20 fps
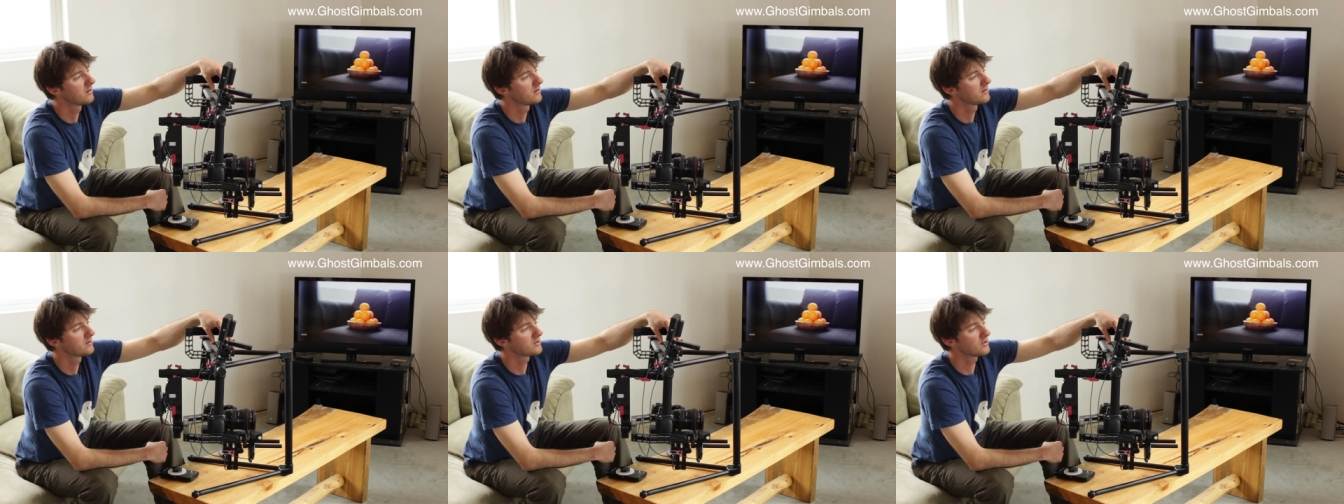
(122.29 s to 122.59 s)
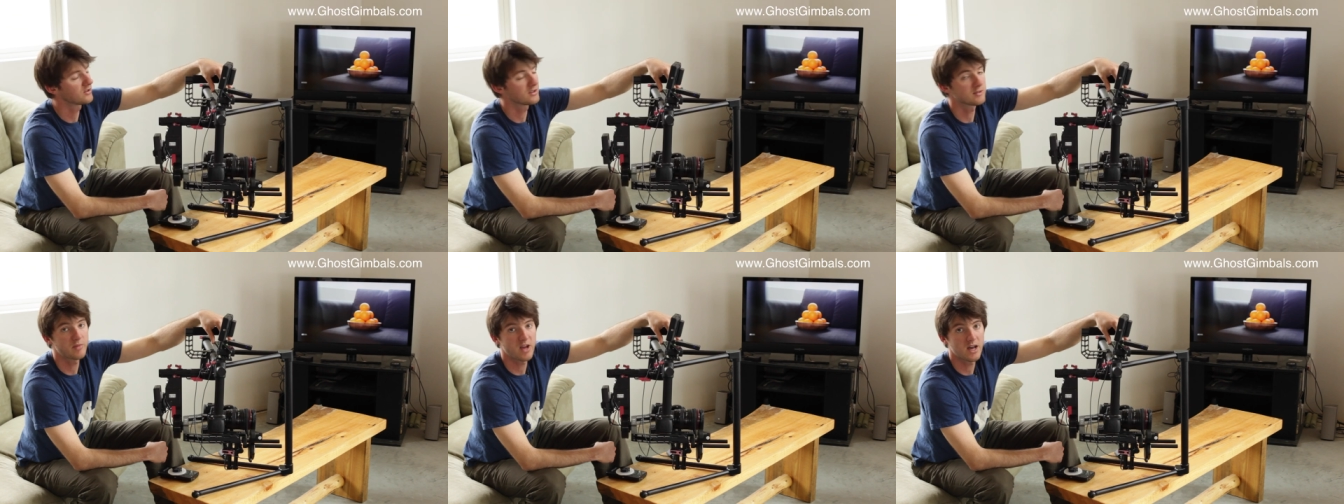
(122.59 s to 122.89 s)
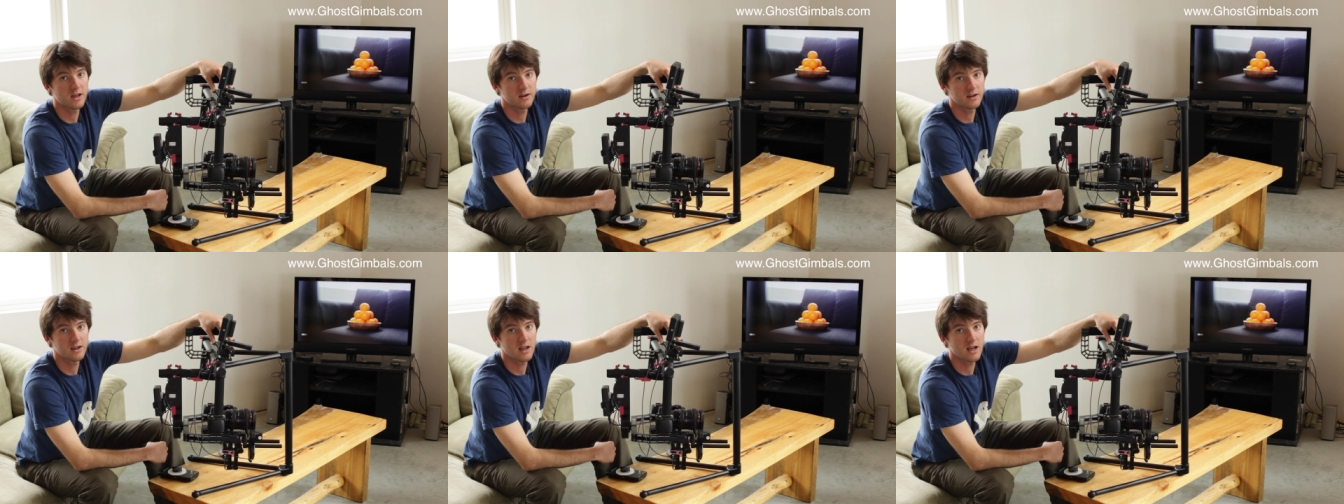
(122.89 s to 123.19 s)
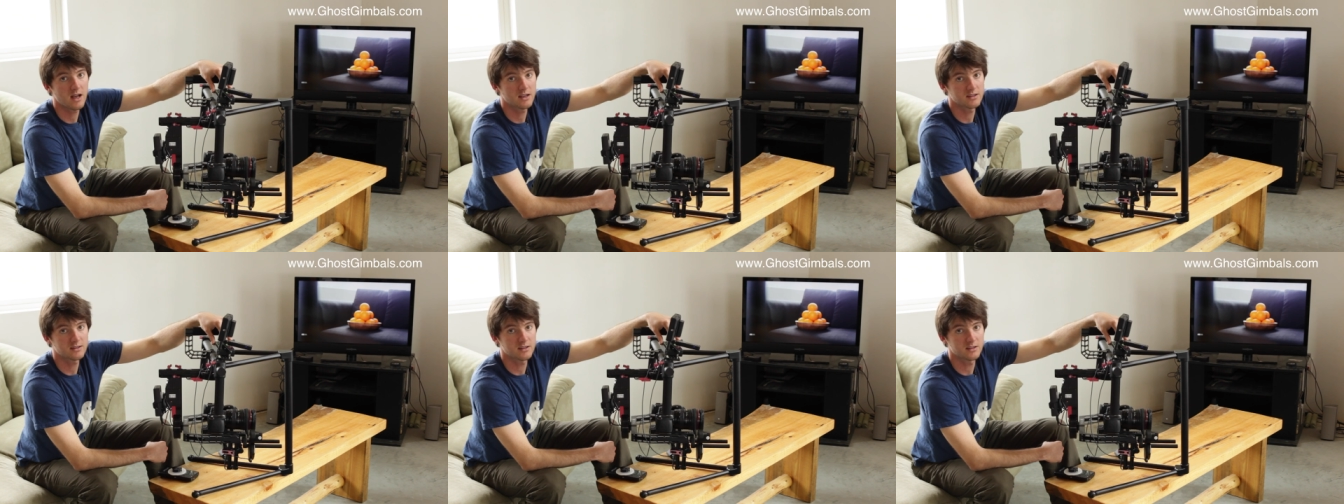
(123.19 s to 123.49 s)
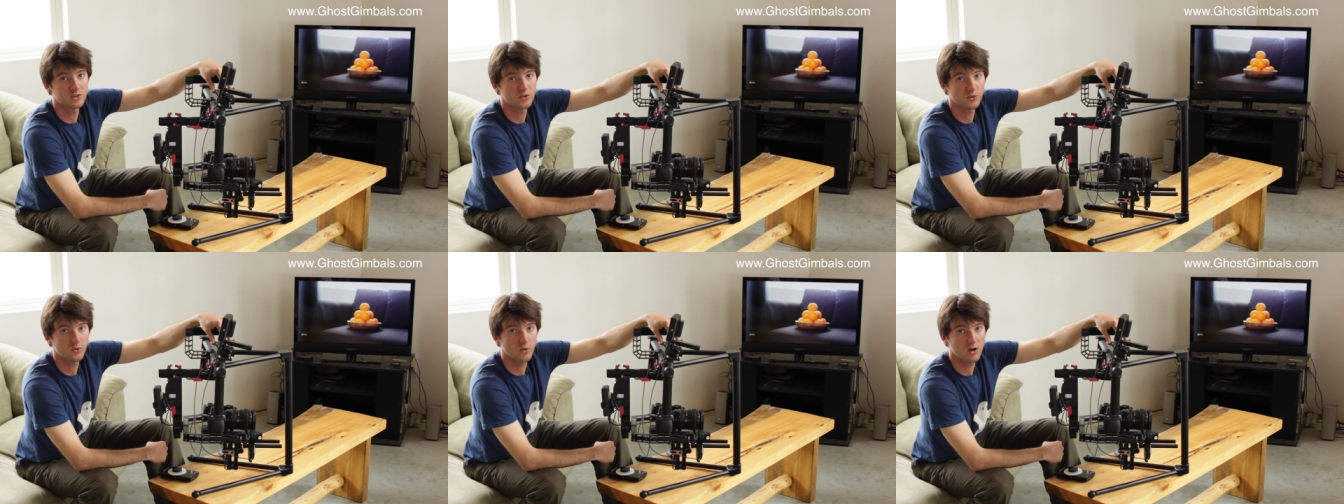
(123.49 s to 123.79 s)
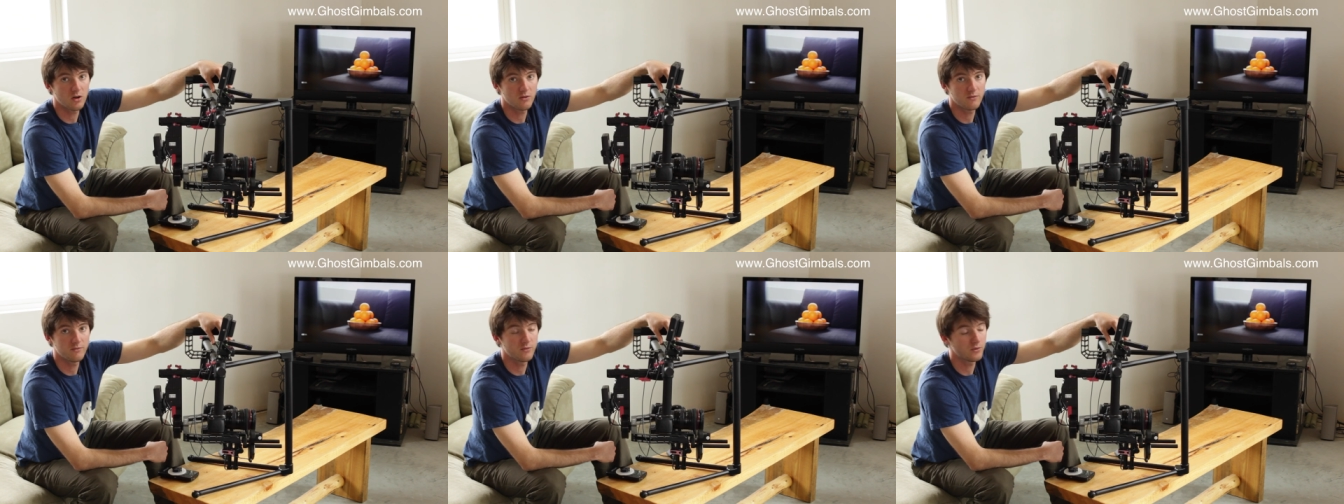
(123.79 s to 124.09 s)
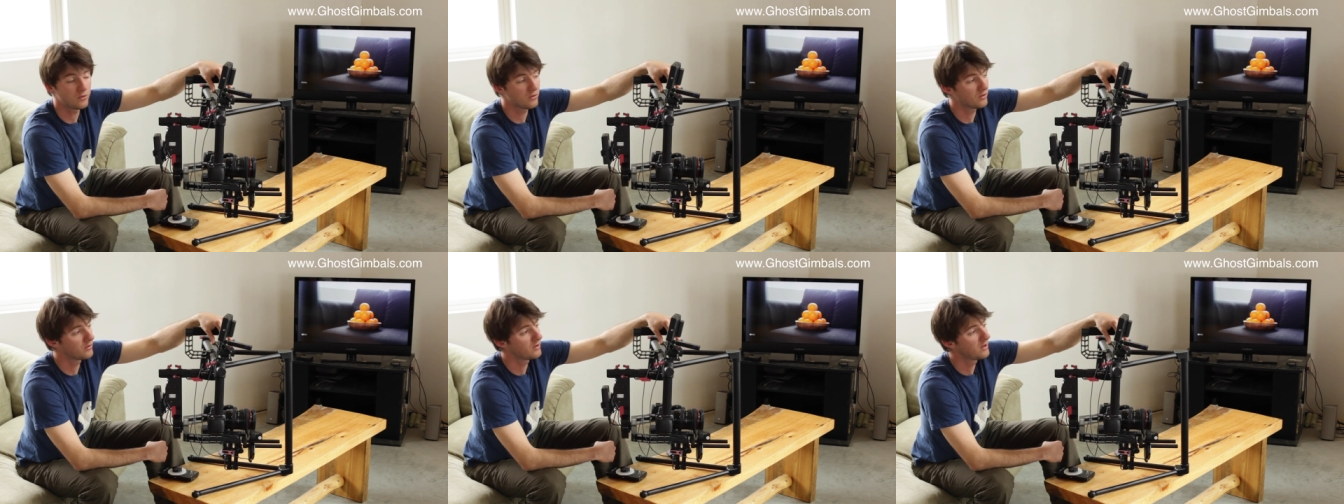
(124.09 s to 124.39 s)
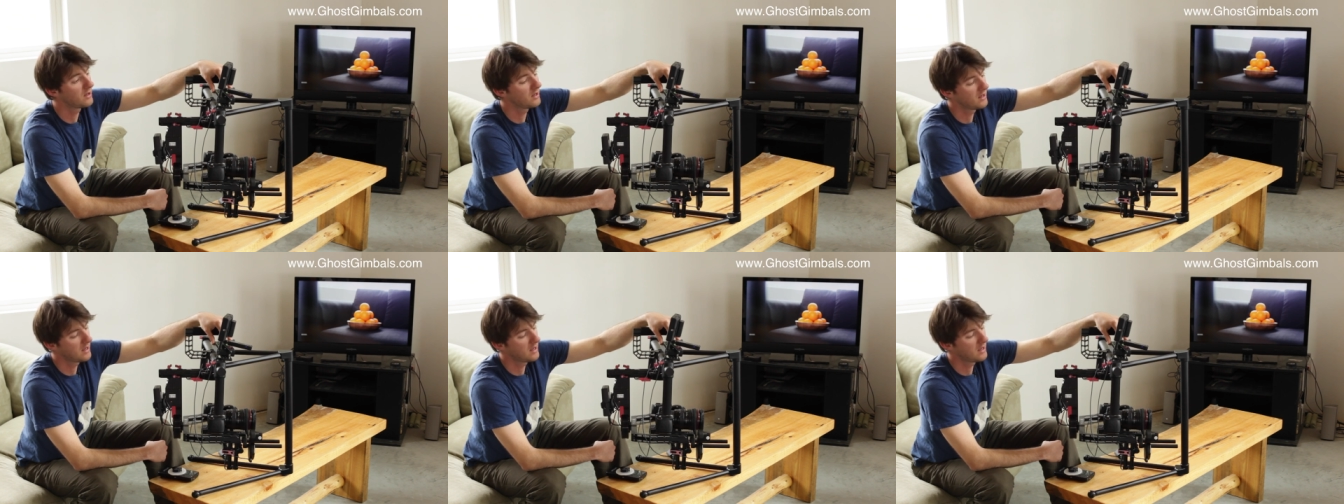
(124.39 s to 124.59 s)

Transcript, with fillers: So this battery has a twelve volt